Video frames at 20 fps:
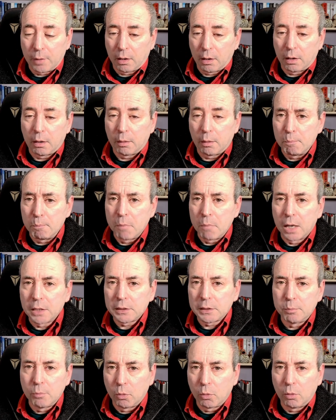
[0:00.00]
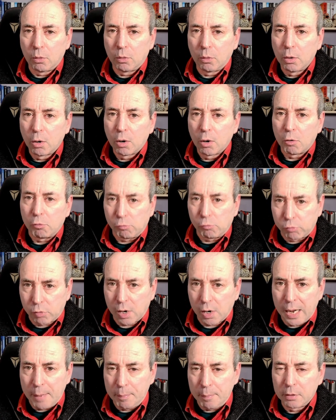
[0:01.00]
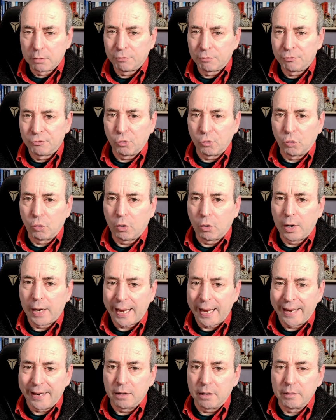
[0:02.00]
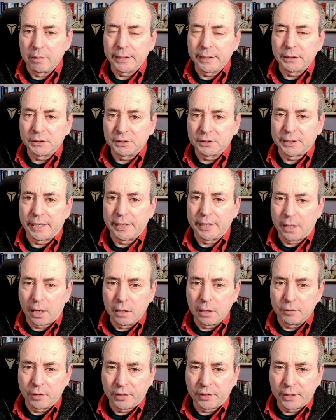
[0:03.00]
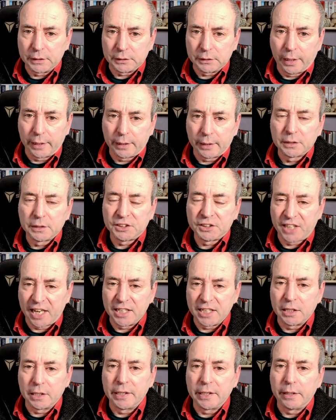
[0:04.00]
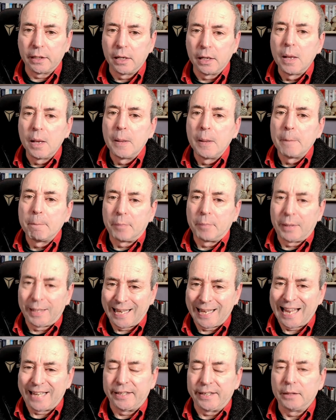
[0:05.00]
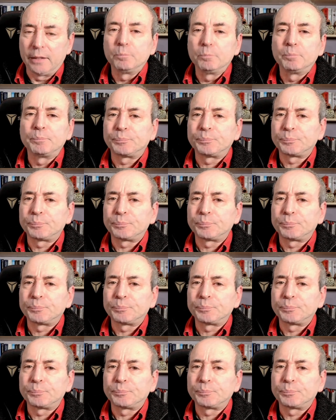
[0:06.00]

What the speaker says: are much more ripe for AI to take over. Things like scheduling, planning,